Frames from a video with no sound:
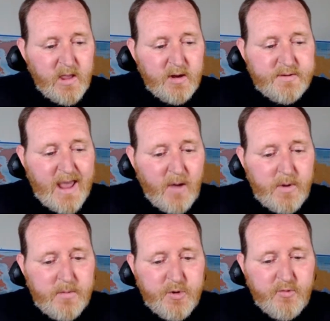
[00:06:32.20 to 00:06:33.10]
now
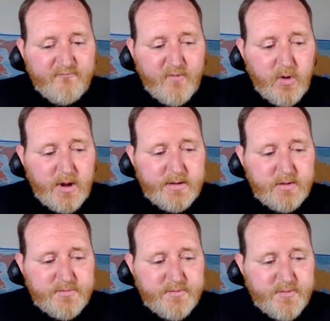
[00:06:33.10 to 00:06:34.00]
we move
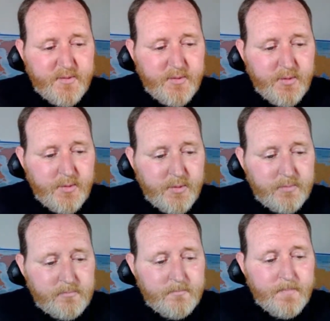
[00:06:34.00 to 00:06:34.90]
on
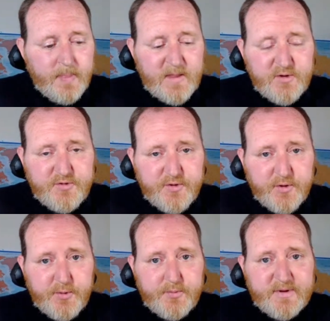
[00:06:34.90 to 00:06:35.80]
to
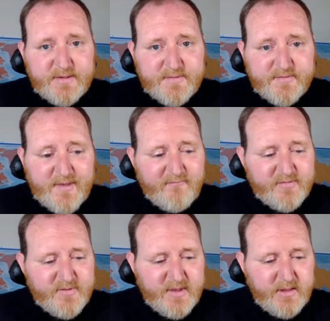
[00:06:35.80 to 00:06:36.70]
June
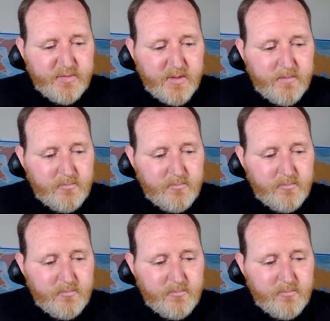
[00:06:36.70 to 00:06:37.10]
17th.